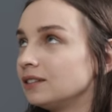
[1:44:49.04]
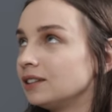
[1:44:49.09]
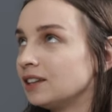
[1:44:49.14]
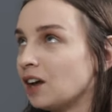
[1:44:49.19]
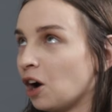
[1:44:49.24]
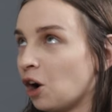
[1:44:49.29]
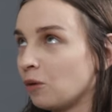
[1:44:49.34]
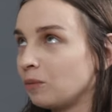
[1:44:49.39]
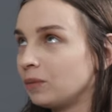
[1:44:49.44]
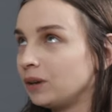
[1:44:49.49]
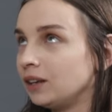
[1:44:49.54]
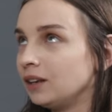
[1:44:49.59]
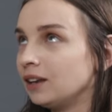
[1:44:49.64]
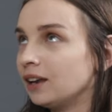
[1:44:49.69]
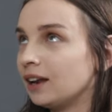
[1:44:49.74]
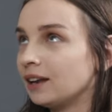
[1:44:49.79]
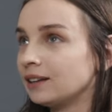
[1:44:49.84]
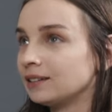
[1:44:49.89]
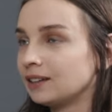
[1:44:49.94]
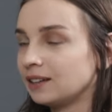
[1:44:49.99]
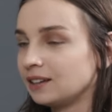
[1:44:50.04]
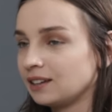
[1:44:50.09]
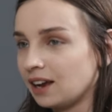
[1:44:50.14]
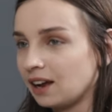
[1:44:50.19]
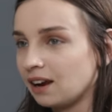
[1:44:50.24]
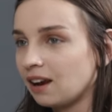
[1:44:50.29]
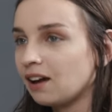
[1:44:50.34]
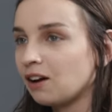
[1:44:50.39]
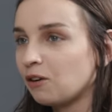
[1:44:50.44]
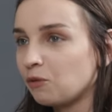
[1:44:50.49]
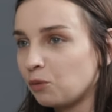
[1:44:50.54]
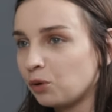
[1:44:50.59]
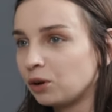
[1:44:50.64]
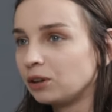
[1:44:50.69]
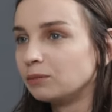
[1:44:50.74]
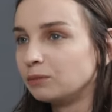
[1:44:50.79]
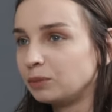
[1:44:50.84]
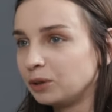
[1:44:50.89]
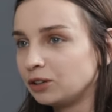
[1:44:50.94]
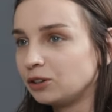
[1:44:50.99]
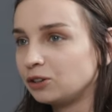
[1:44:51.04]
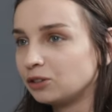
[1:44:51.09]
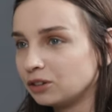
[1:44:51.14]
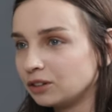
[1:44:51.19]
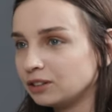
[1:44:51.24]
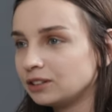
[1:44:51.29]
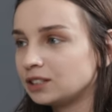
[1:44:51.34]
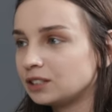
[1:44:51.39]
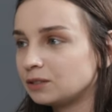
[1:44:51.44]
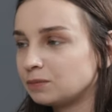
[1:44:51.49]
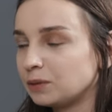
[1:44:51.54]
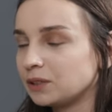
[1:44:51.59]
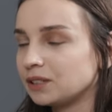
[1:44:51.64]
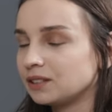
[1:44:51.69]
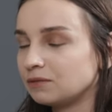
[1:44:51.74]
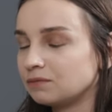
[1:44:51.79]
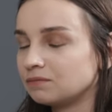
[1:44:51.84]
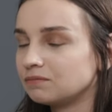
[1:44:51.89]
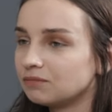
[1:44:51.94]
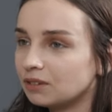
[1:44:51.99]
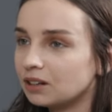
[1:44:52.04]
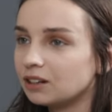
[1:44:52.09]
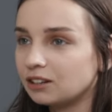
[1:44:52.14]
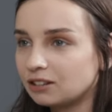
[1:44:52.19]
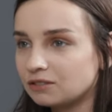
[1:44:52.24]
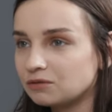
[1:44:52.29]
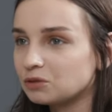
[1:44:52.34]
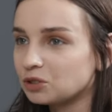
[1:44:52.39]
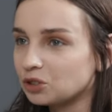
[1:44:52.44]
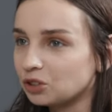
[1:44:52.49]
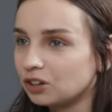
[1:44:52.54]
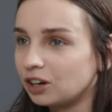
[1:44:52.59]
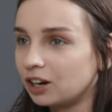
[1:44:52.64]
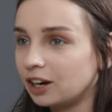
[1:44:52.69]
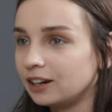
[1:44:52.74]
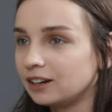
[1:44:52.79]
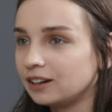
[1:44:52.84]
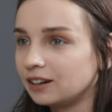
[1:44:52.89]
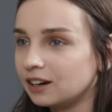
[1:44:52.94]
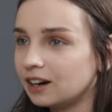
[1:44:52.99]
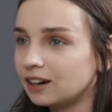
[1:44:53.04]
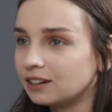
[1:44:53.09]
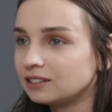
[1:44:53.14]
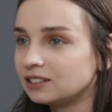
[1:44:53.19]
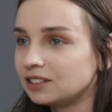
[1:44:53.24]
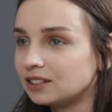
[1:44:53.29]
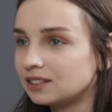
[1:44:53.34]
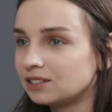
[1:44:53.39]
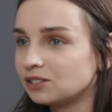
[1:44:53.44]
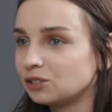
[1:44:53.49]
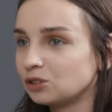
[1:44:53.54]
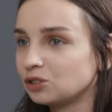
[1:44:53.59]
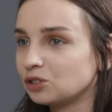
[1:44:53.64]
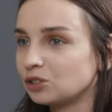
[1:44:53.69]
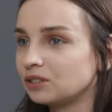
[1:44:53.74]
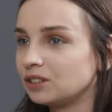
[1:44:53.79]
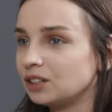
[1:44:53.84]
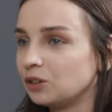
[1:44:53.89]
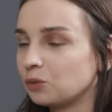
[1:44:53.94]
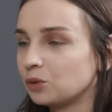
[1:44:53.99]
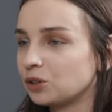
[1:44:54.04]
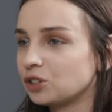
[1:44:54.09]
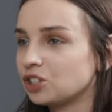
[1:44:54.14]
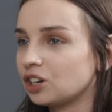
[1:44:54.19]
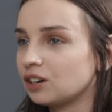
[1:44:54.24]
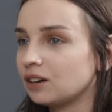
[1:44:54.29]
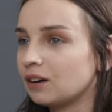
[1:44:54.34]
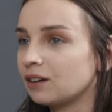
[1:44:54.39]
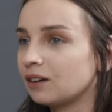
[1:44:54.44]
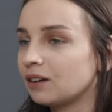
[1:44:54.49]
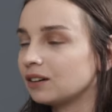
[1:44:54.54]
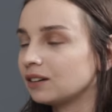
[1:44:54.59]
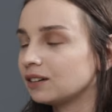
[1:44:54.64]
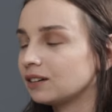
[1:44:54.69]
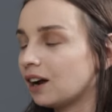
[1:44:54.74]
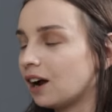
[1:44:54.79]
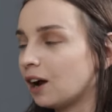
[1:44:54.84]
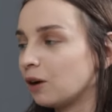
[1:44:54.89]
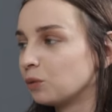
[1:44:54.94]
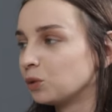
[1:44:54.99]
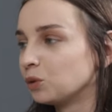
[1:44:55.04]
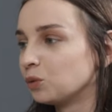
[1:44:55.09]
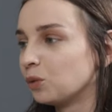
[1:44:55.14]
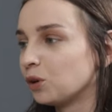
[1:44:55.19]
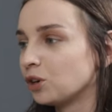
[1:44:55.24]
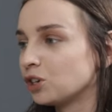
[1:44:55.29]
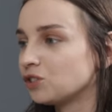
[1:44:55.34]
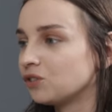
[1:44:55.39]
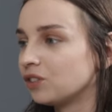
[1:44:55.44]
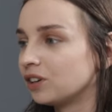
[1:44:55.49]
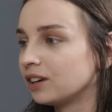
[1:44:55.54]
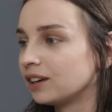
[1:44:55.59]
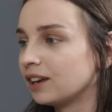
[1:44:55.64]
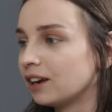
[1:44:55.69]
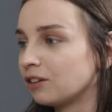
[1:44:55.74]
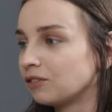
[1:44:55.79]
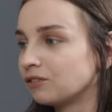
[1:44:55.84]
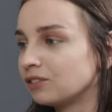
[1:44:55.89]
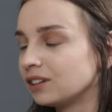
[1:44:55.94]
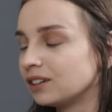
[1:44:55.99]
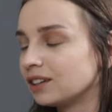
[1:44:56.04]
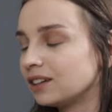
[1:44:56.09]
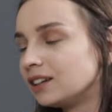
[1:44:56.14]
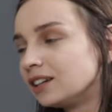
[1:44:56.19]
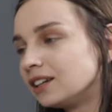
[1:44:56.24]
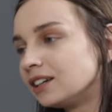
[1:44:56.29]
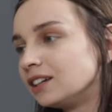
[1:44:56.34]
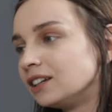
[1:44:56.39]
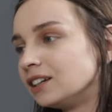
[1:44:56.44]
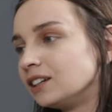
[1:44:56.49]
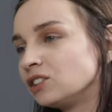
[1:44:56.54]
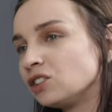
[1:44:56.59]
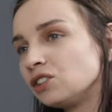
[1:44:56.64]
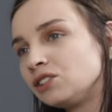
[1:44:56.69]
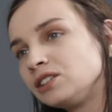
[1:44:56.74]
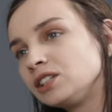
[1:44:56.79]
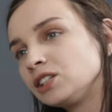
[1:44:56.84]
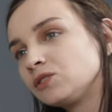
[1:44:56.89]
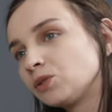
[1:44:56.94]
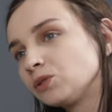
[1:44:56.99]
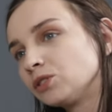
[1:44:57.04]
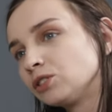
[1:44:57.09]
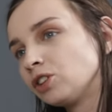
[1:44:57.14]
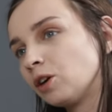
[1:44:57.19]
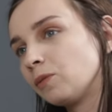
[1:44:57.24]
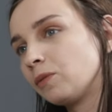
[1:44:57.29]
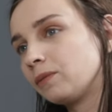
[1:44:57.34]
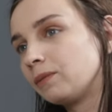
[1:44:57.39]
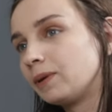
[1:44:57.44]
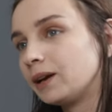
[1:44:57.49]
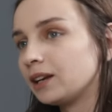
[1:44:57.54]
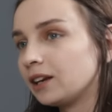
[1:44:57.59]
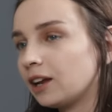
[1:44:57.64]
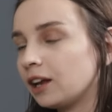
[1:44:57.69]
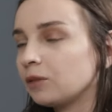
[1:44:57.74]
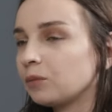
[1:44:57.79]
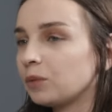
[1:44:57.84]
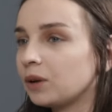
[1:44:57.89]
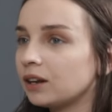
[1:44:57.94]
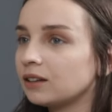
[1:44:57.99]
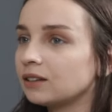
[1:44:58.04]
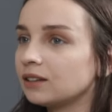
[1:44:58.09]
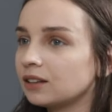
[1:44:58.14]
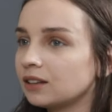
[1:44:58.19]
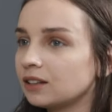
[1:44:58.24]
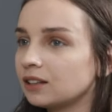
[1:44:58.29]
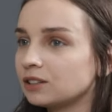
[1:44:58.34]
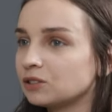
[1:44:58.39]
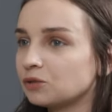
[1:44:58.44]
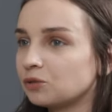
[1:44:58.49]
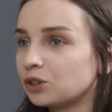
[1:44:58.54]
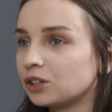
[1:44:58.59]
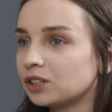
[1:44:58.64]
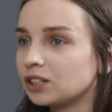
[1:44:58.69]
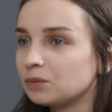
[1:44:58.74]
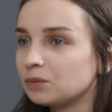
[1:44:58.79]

Naomi and Daniela will be good. Uh, so I, I, this is also a team which uh, I would watch very carefully. So this is from the top of my head, but I think these four